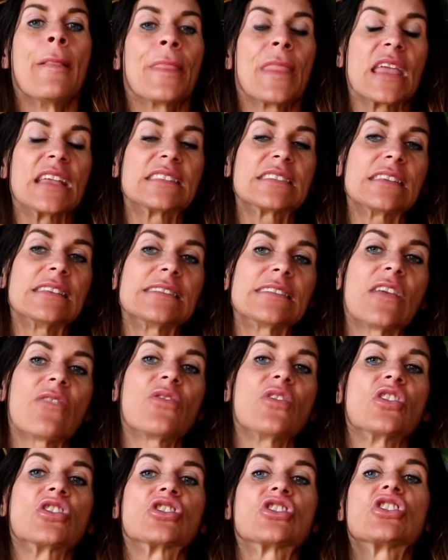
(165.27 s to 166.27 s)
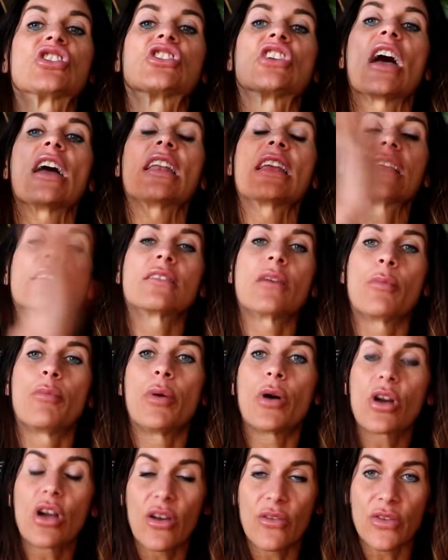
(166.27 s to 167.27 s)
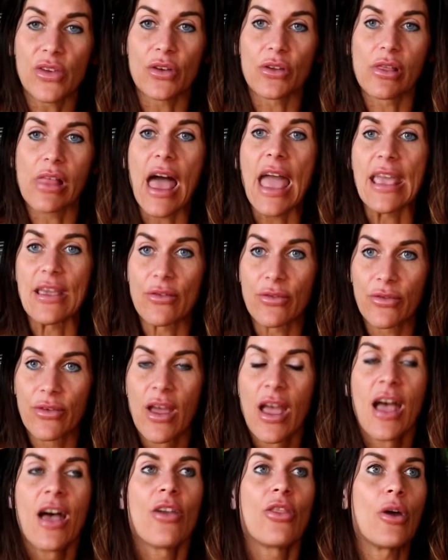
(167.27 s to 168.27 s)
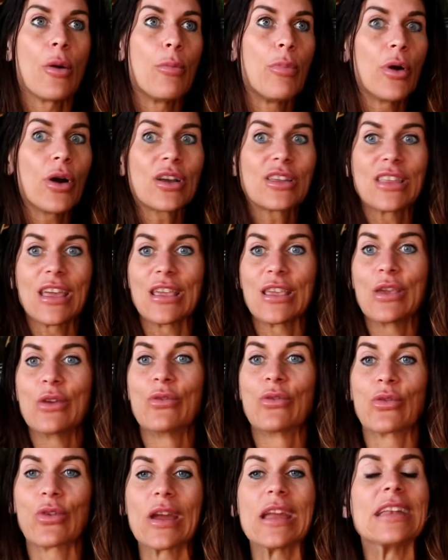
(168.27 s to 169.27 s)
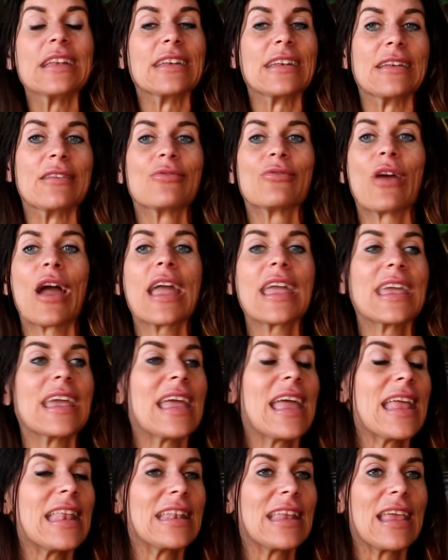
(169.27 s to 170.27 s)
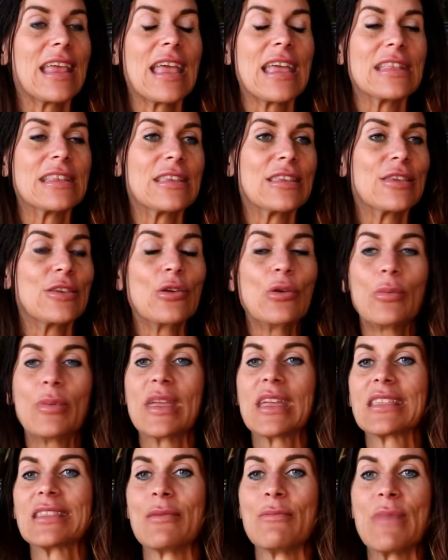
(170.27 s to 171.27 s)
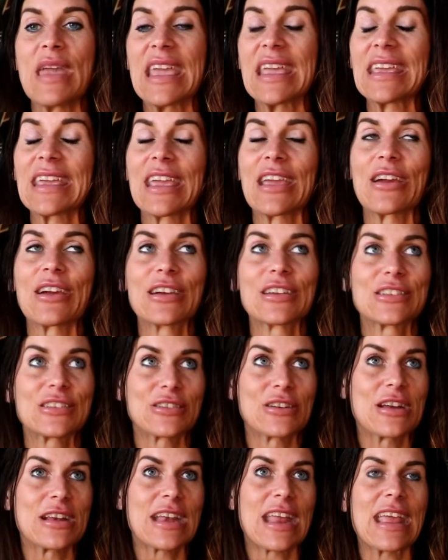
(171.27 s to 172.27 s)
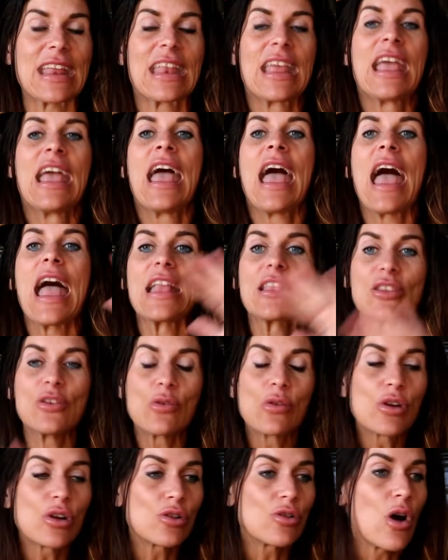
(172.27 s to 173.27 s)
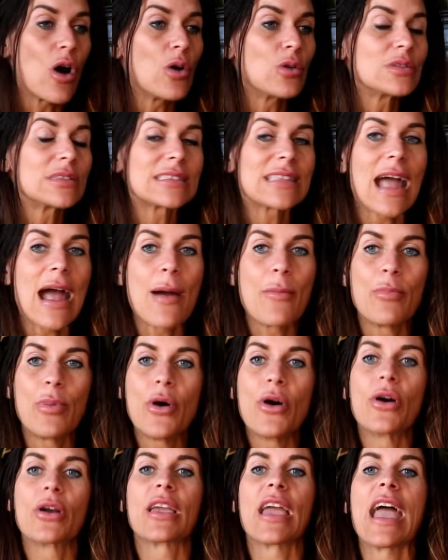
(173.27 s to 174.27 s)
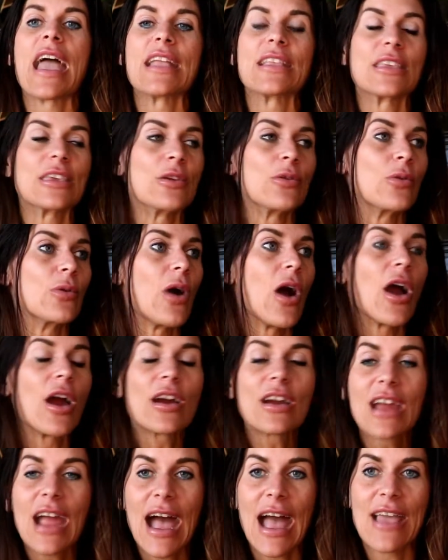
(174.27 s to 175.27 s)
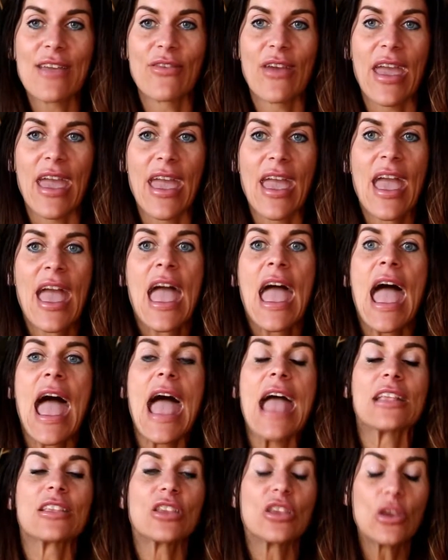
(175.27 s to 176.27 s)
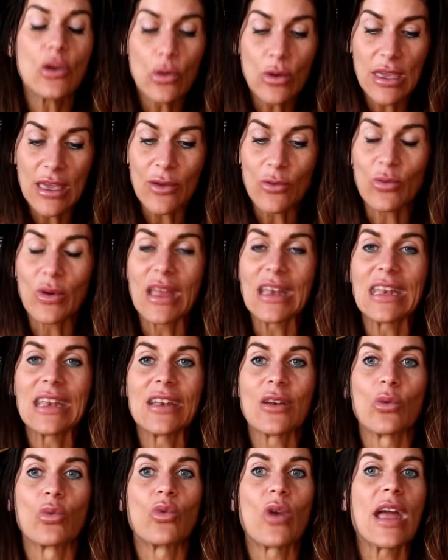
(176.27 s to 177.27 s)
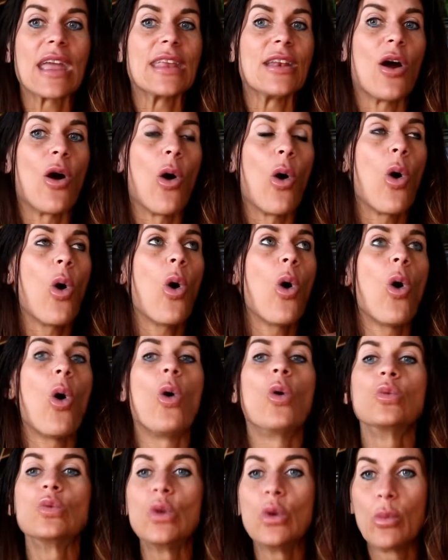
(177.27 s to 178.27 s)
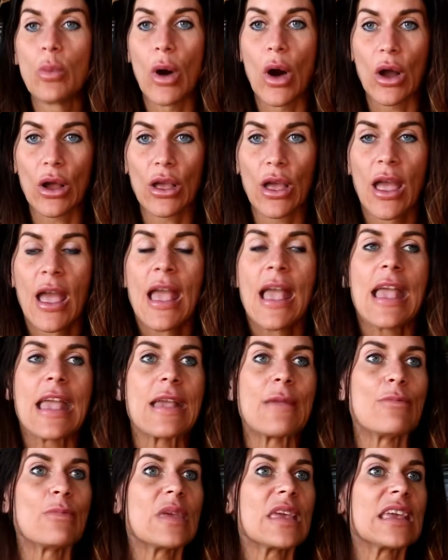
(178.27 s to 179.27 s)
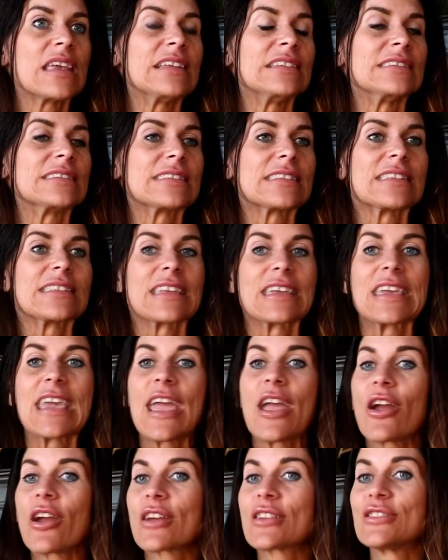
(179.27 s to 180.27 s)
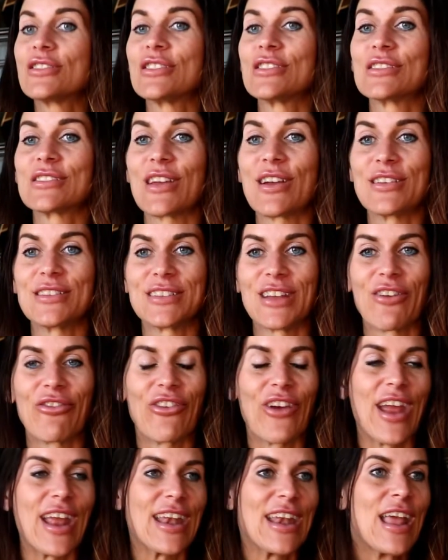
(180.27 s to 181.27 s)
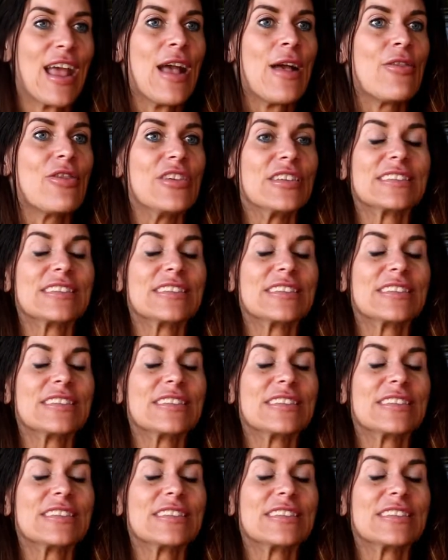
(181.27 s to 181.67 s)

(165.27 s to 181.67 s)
it's as if you're shutting the book of your life, the book that you've written, right? And you being the main character in it, and you close that book and you archive it, and you get ready to write a whole new book. It means the characters are different, the